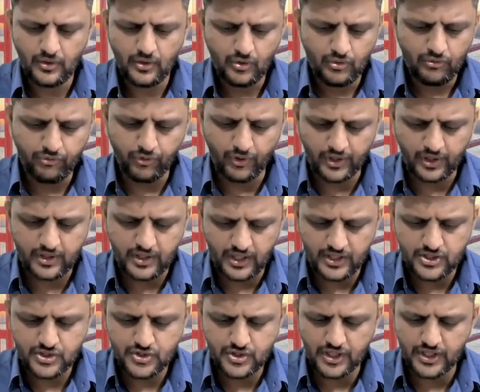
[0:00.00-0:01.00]
For a
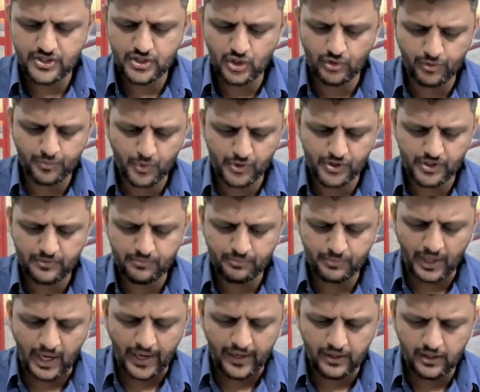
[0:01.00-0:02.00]
construction of a project
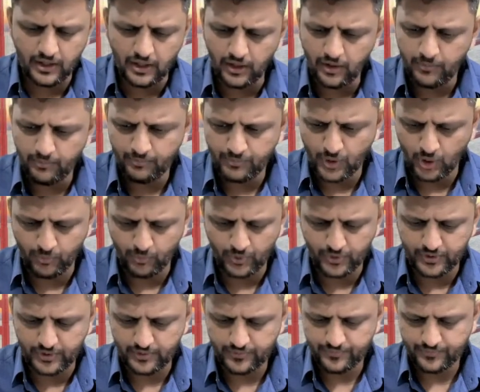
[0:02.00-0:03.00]
by a promoter.